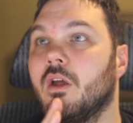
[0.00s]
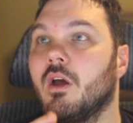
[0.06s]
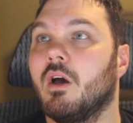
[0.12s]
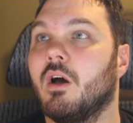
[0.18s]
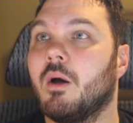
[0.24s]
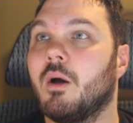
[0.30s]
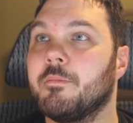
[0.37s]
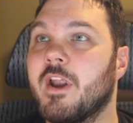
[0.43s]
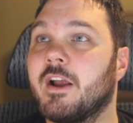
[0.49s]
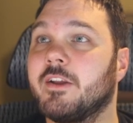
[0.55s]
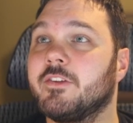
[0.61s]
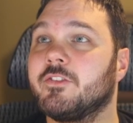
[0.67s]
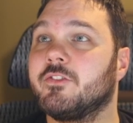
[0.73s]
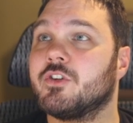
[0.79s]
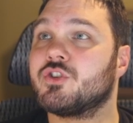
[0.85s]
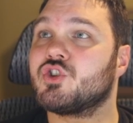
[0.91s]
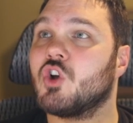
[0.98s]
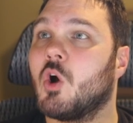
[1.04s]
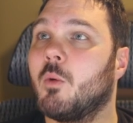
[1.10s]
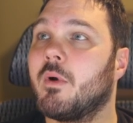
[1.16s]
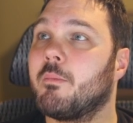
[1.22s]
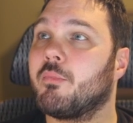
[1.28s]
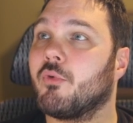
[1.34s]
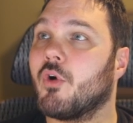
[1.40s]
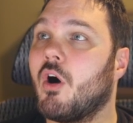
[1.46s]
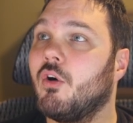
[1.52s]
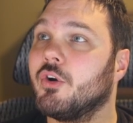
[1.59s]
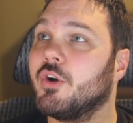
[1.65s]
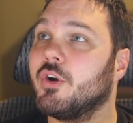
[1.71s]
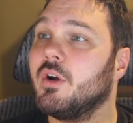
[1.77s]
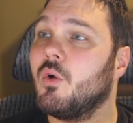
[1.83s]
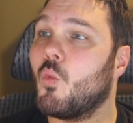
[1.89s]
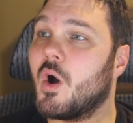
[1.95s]
Up next, Nashoba
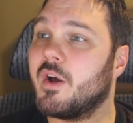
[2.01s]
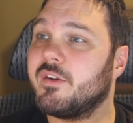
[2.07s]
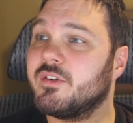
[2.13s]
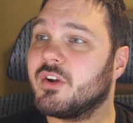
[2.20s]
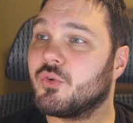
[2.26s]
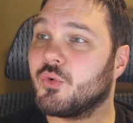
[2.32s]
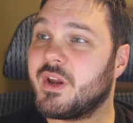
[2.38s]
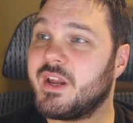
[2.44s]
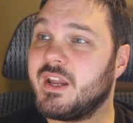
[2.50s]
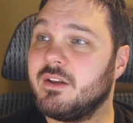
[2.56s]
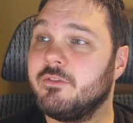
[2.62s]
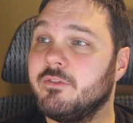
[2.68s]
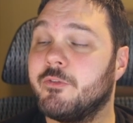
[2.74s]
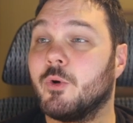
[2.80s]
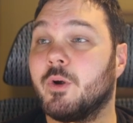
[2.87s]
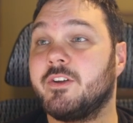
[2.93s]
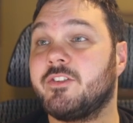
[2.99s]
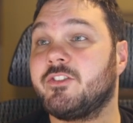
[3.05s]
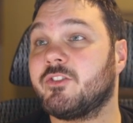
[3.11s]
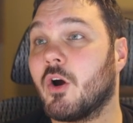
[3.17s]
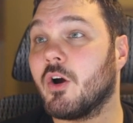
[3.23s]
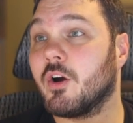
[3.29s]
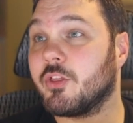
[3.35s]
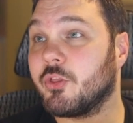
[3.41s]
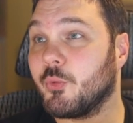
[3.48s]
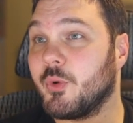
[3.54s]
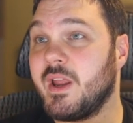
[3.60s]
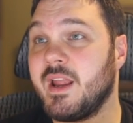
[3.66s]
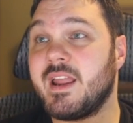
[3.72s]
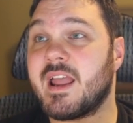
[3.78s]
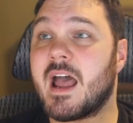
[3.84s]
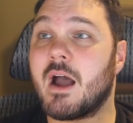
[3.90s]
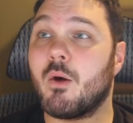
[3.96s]
Brawler, 1 green for a star 3
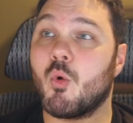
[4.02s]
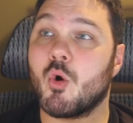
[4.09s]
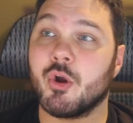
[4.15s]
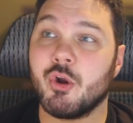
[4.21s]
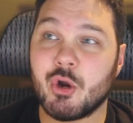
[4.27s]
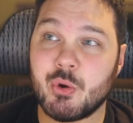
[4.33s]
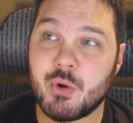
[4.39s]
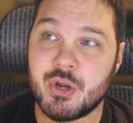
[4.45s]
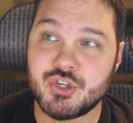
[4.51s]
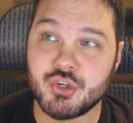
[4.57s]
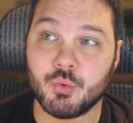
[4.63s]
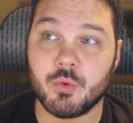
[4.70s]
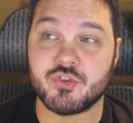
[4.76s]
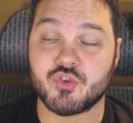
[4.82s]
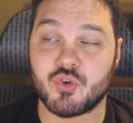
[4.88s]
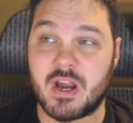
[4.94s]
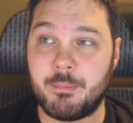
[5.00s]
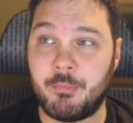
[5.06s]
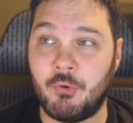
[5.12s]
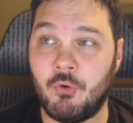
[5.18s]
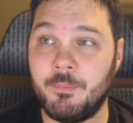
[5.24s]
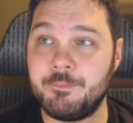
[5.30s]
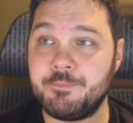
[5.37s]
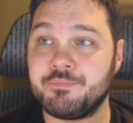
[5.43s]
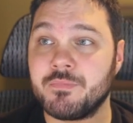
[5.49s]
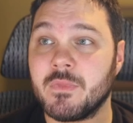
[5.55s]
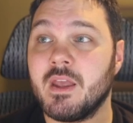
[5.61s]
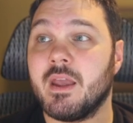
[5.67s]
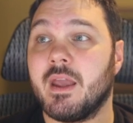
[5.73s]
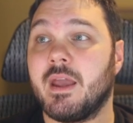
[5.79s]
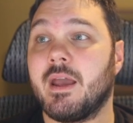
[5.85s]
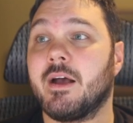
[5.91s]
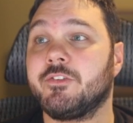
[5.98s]
cat warrior creature with trample.
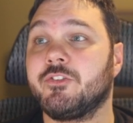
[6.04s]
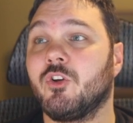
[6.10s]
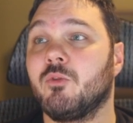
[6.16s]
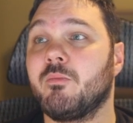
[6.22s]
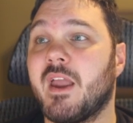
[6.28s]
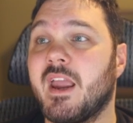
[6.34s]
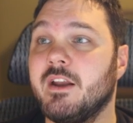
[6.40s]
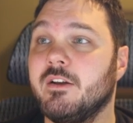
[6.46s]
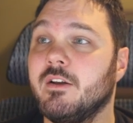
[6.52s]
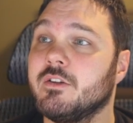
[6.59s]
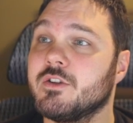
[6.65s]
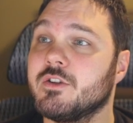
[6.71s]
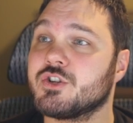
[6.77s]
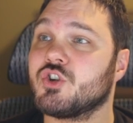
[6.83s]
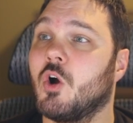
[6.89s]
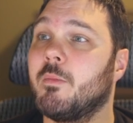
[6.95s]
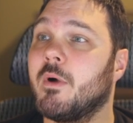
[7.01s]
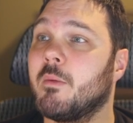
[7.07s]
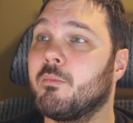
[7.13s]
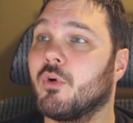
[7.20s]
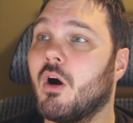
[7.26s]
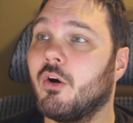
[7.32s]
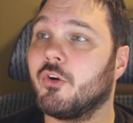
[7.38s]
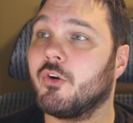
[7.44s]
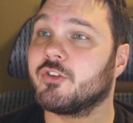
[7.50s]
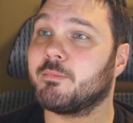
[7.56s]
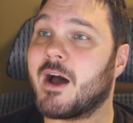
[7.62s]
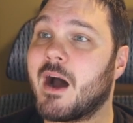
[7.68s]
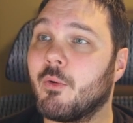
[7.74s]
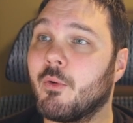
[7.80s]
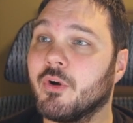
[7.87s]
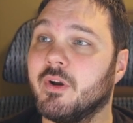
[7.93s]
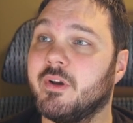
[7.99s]
It has domain. Nashoba Brawler's
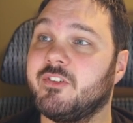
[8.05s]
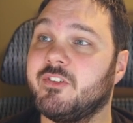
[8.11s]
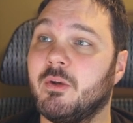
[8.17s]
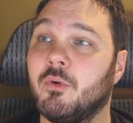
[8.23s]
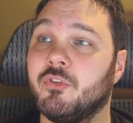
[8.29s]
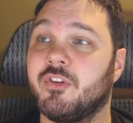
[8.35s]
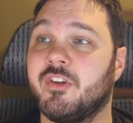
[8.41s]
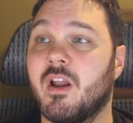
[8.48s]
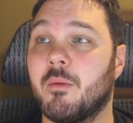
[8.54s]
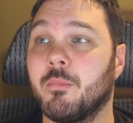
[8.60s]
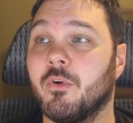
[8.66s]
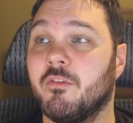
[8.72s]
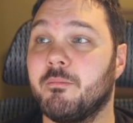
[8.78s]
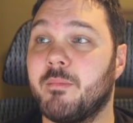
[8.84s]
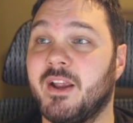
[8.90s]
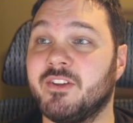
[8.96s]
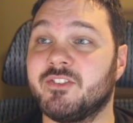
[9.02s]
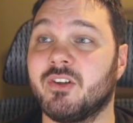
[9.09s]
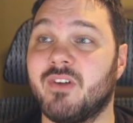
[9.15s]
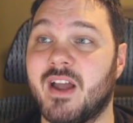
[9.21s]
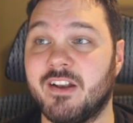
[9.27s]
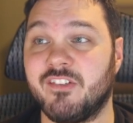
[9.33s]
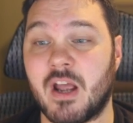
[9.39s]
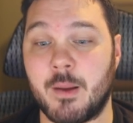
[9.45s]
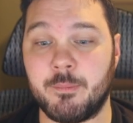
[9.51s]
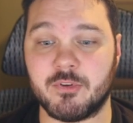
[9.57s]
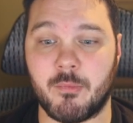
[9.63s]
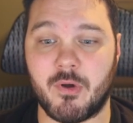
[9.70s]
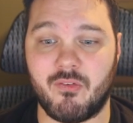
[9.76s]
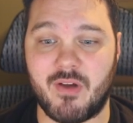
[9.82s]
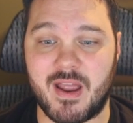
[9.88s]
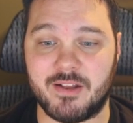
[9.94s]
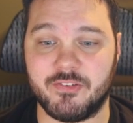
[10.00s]
power is equal to the number of basic land types
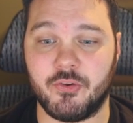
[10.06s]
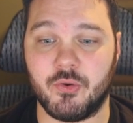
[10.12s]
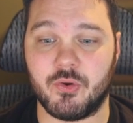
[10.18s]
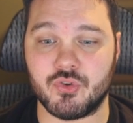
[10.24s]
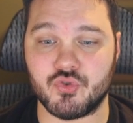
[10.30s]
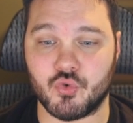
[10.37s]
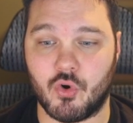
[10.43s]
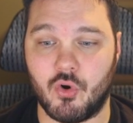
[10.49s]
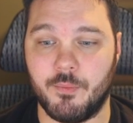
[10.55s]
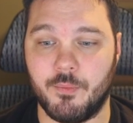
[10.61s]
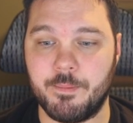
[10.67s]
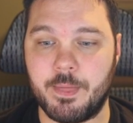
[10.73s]
among lands you control.